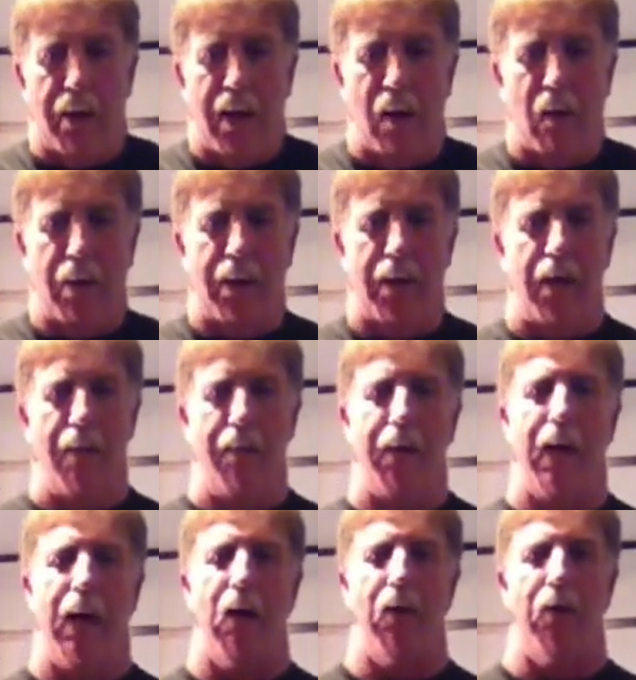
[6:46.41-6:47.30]
Now when you
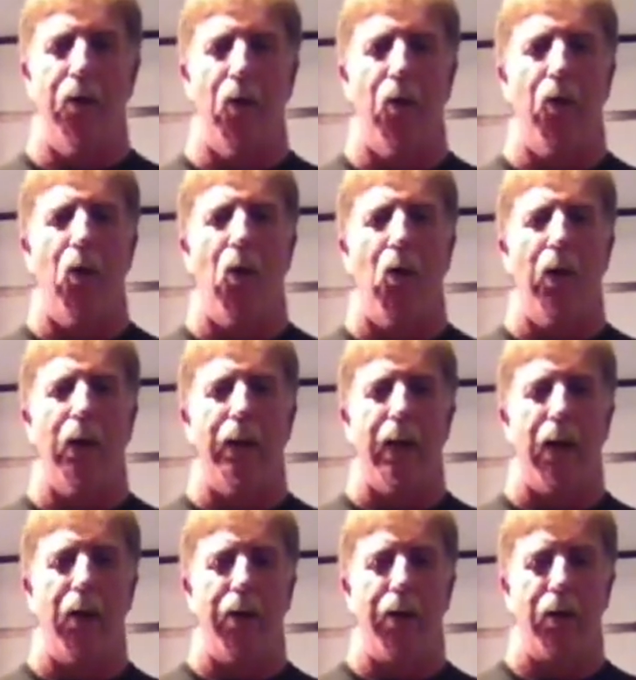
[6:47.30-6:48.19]
come down, don't hold it
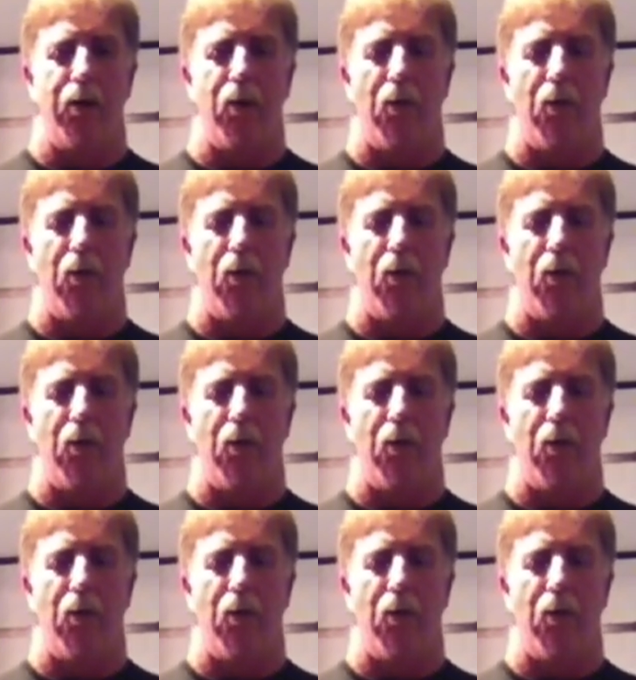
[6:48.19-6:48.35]
down here.